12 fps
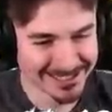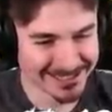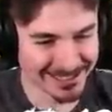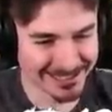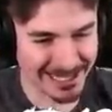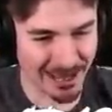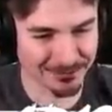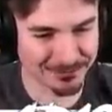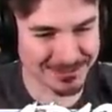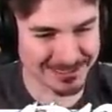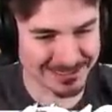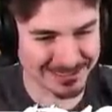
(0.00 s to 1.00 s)
You
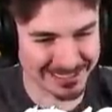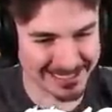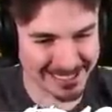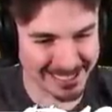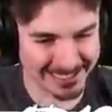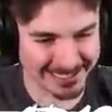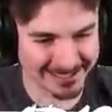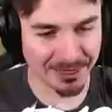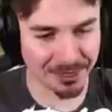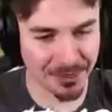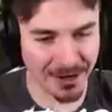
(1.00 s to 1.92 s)
love to see it. And